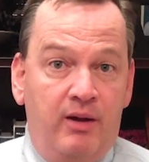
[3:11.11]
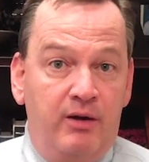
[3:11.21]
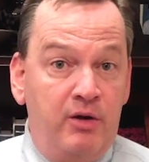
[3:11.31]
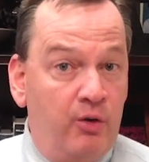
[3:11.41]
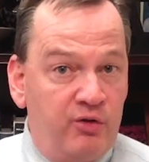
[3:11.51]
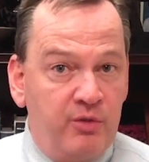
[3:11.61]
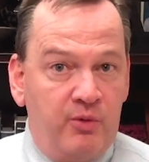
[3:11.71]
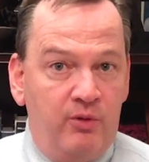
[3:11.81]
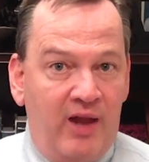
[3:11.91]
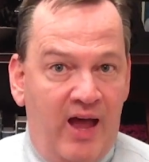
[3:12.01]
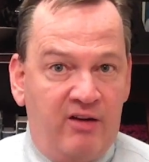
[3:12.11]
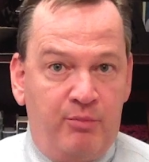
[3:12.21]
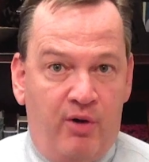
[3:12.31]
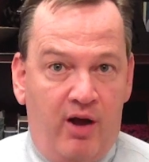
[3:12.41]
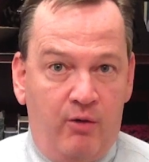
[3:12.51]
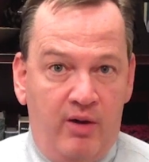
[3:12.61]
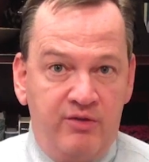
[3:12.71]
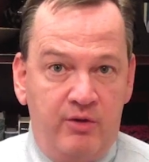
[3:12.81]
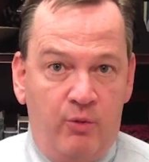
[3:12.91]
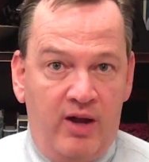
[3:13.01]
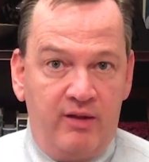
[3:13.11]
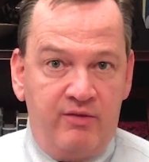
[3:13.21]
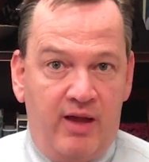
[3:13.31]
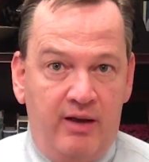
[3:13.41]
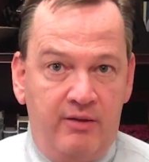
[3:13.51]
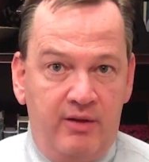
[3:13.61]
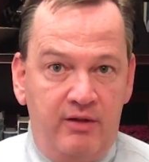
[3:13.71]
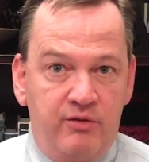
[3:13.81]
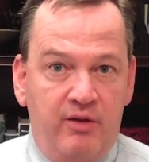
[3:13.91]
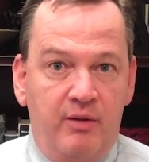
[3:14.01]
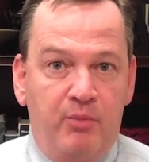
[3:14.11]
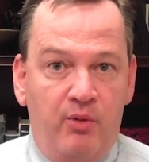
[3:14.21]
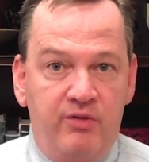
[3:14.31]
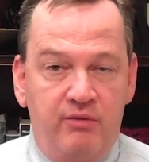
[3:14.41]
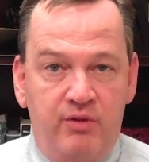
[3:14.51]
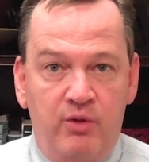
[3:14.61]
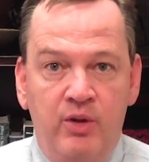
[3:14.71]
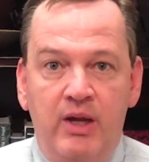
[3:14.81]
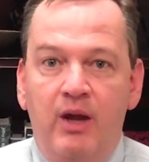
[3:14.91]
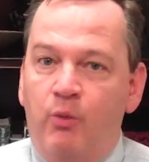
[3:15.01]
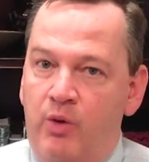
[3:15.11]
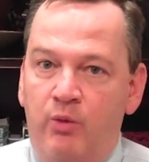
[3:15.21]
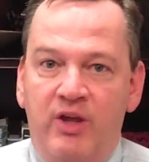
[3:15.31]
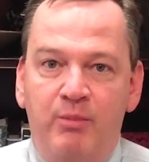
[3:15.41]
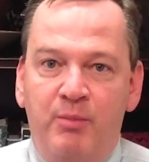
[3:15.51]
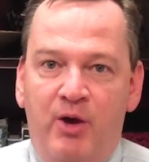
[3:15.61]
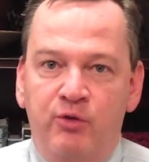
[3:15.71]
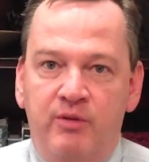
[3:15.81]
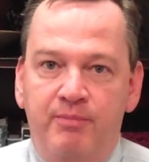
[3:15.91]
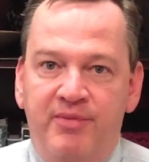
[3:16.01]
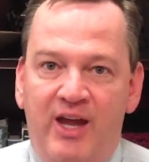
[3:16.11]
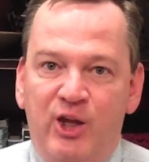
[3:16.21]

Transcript: noticeable lack of progress in reconciling these points of view. We will keep you posted. Thank